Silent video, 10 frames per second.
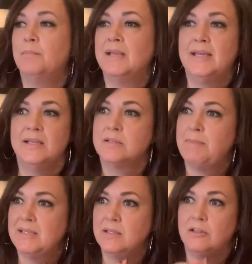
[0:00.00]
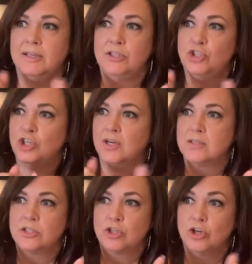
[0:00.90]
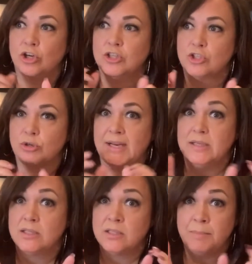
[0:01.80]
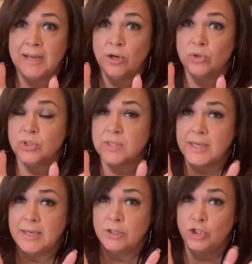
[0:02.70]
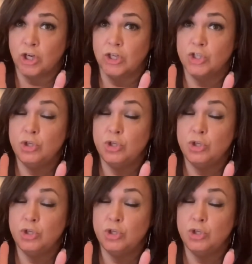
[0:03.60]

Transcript: It is basically just cooked strained tomatoes in jars.